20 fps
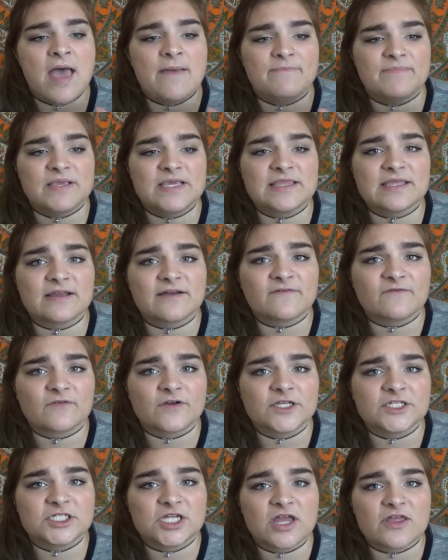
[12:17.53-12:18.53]
be there for
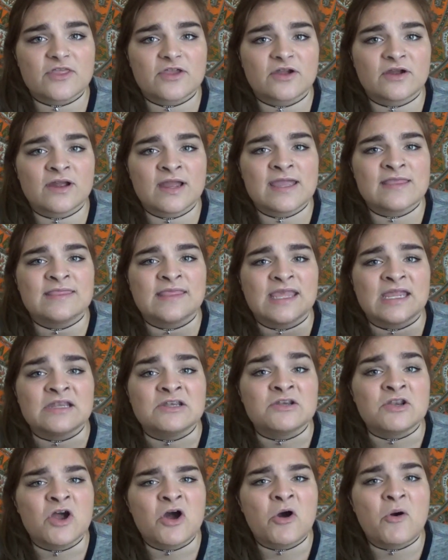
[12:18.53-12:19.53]
each other, and they
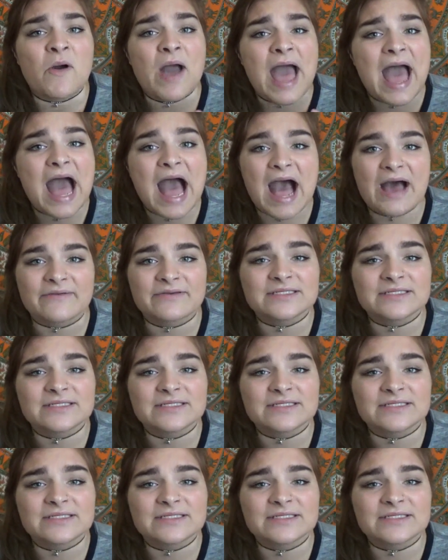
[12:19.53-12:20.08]
know how